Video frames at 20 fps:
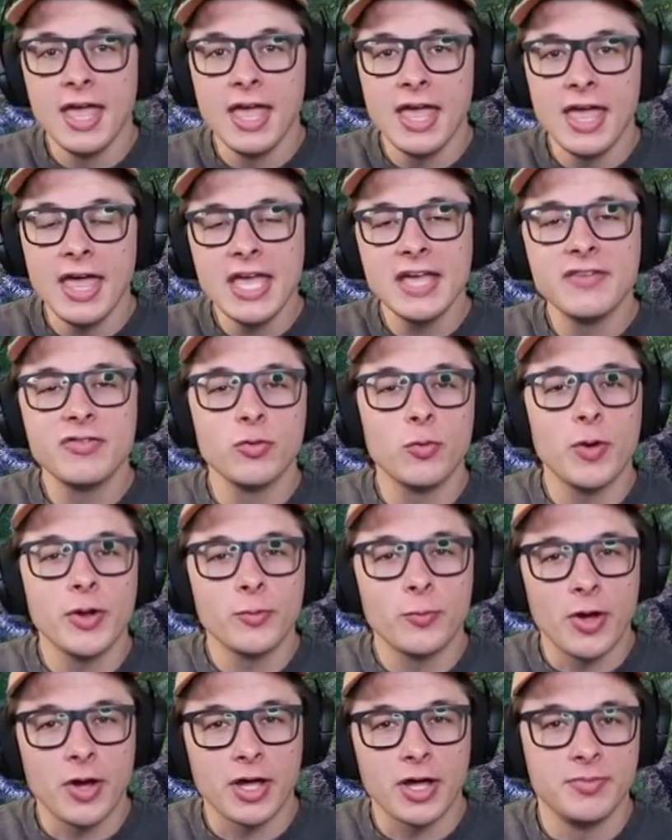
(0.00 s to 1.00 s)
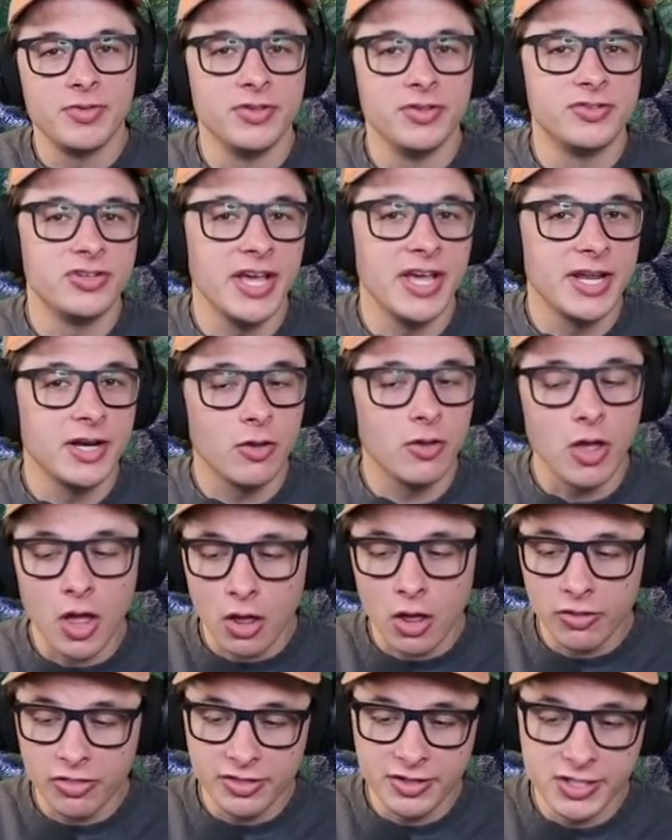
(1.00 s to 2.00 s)
Hey everyone, welcome to the channel.
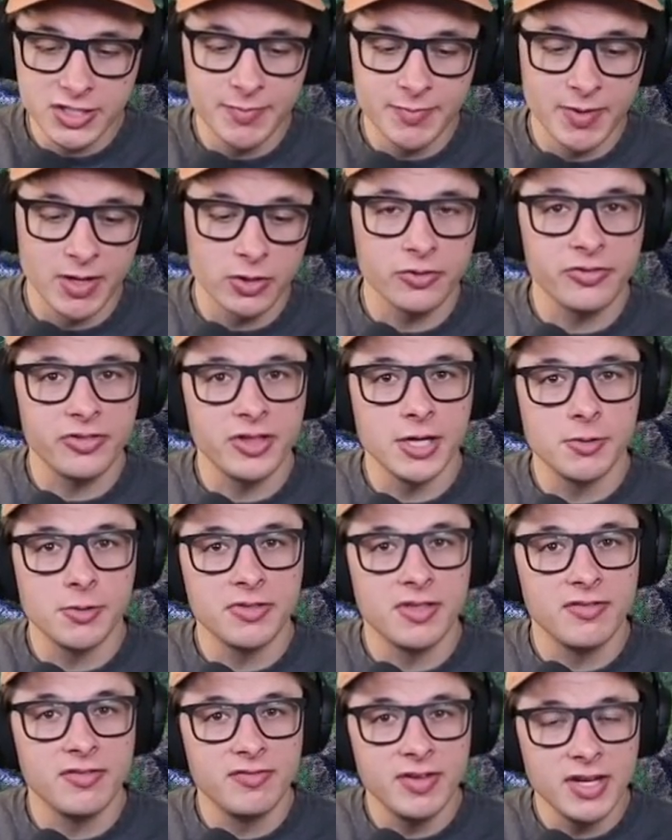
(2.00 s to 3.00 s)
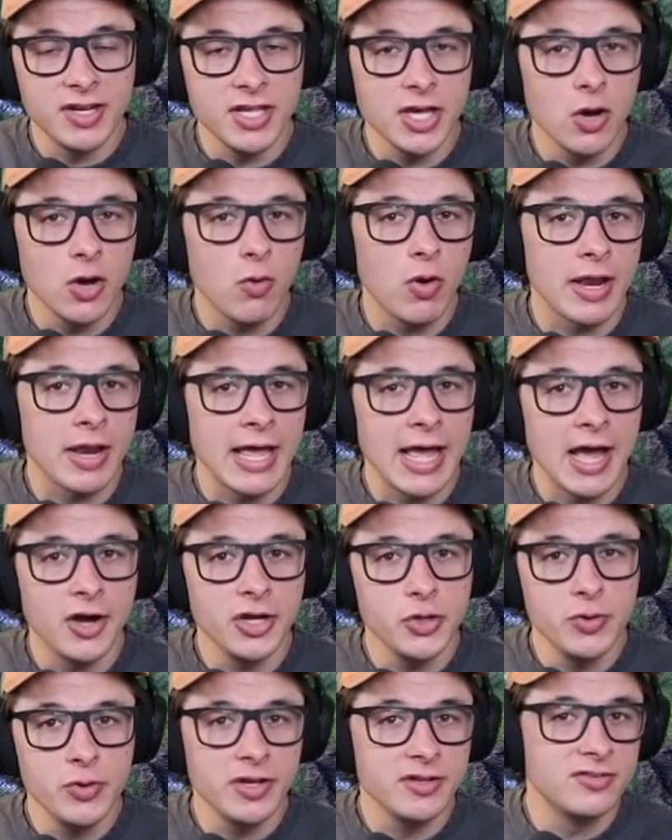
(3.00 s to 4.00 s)
All Things Middle Earth here with a video on how
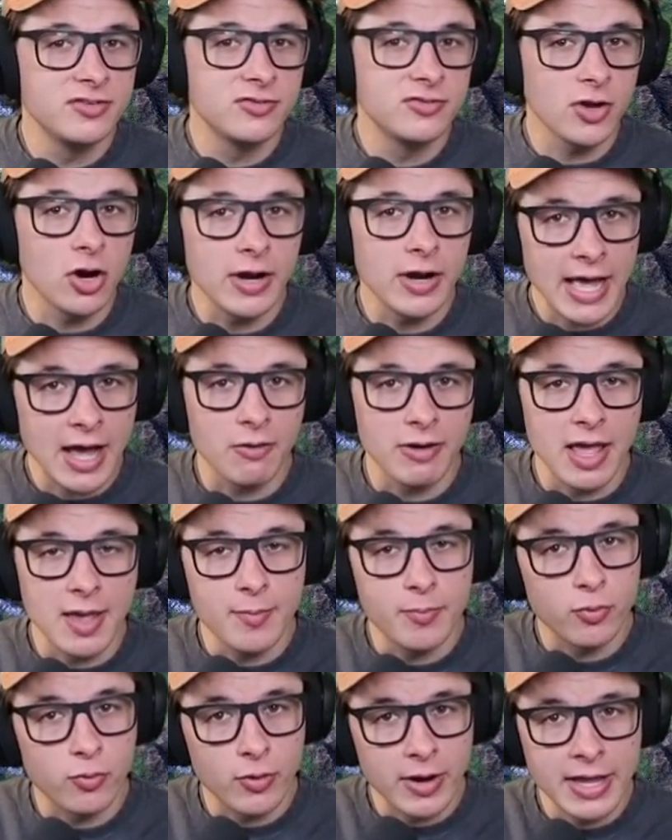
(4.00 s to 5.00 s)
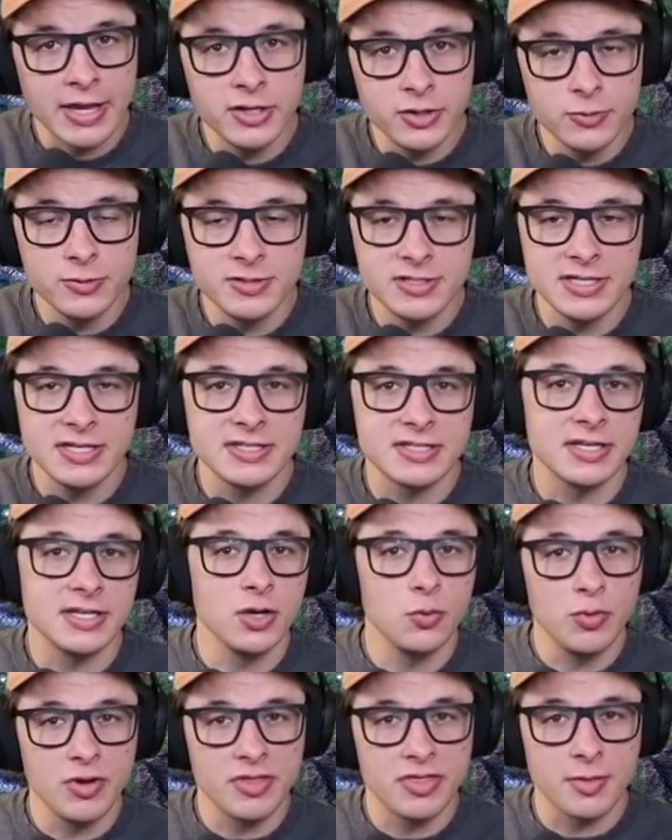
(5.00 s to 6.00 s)
you can start out a brand new season
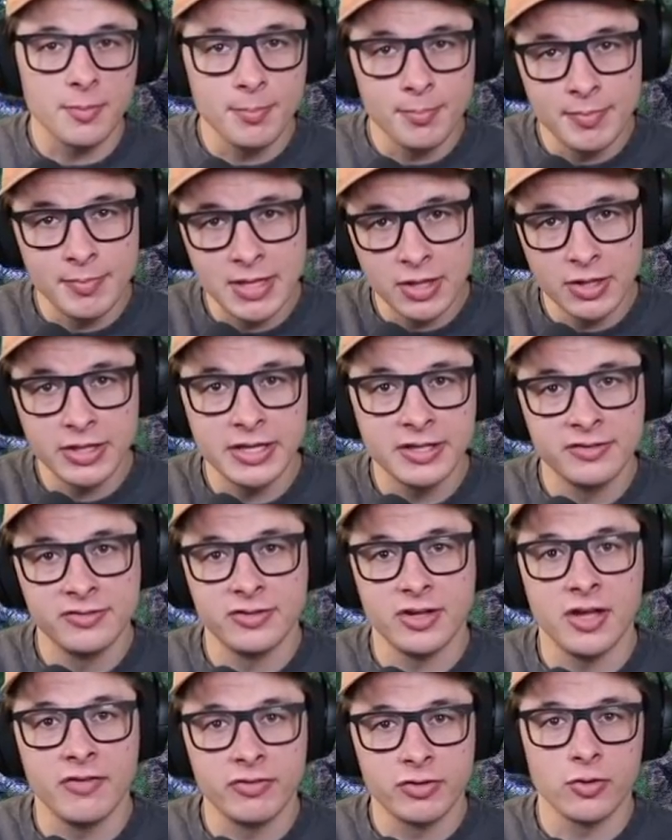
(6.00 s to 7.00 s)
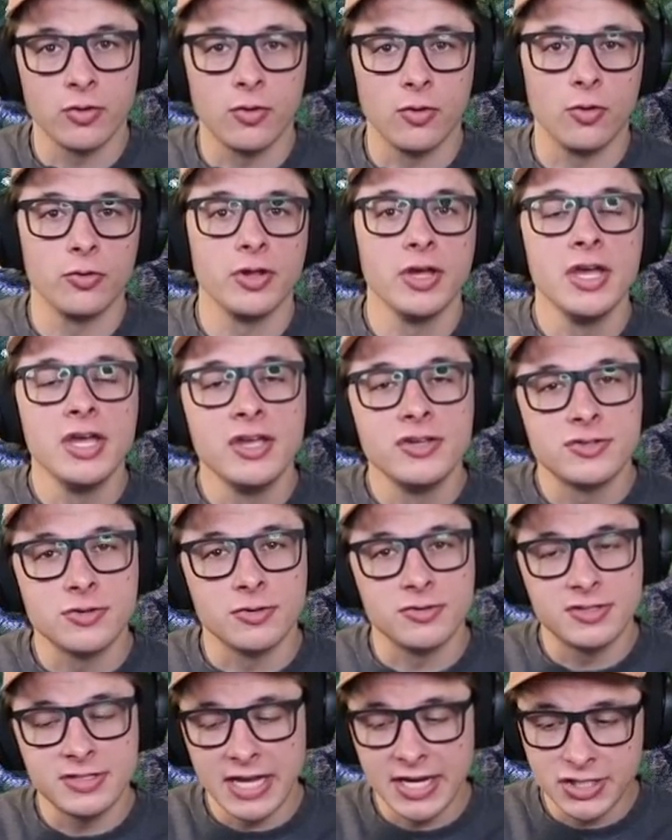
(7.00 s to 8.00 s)
with millions of gold. So
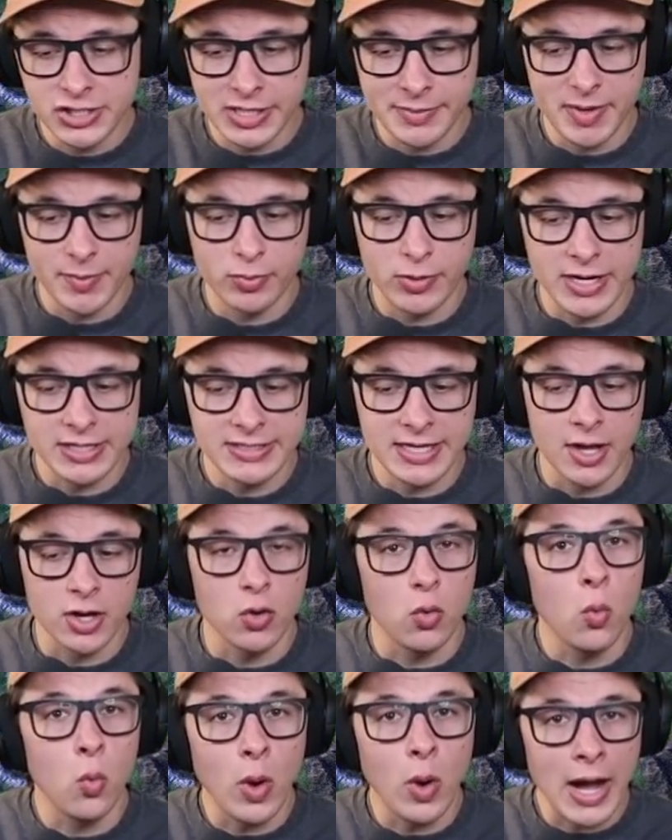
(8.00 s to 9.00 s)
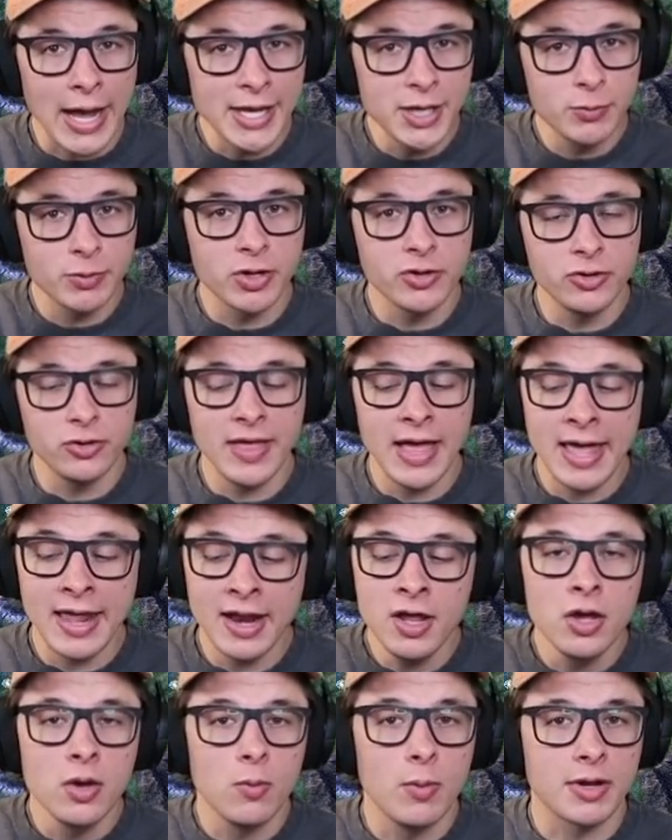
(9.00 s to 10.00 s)
stay tuned, I'm going to break down why you'd want to do that,
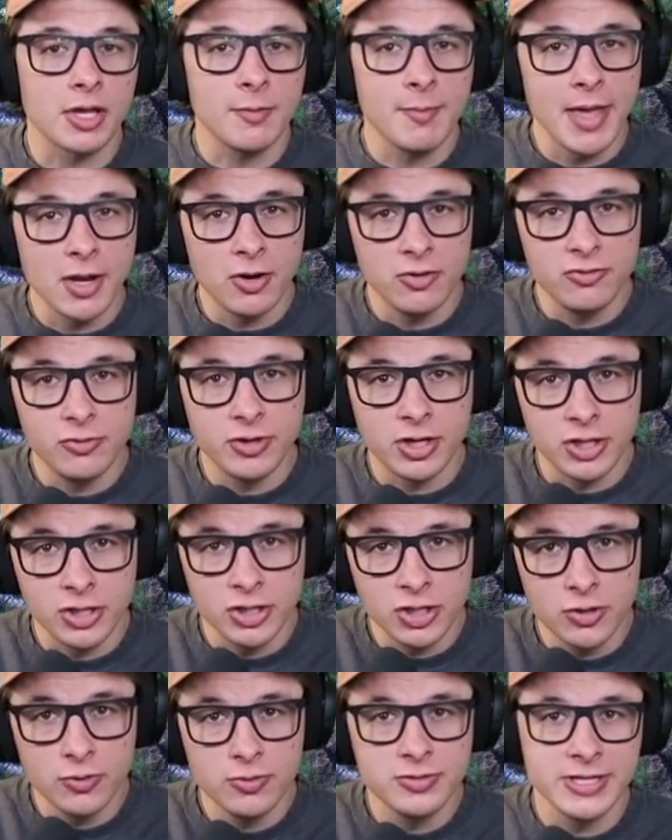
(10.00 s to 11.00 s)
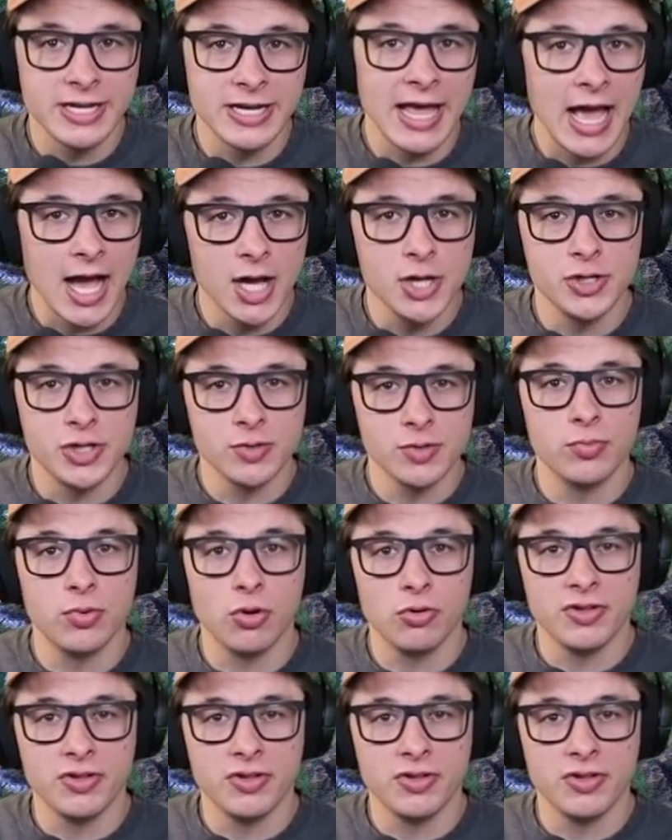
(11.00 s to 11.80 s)
what commanders you can use, and how you can pull this